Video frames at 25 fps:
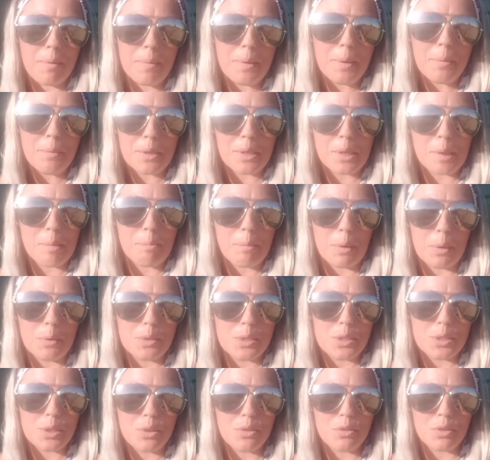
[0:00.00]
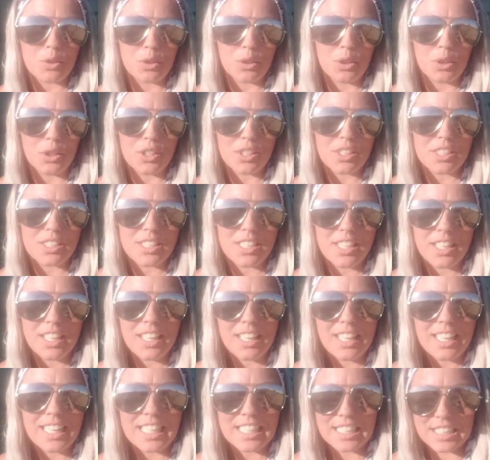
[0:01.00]
one of the most overlooked
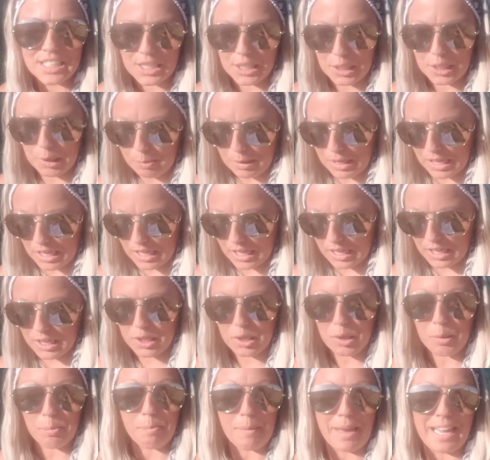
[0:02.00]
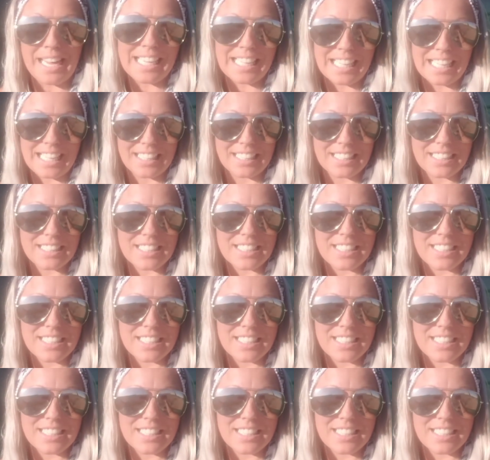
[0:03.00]
is going to be your maintenance.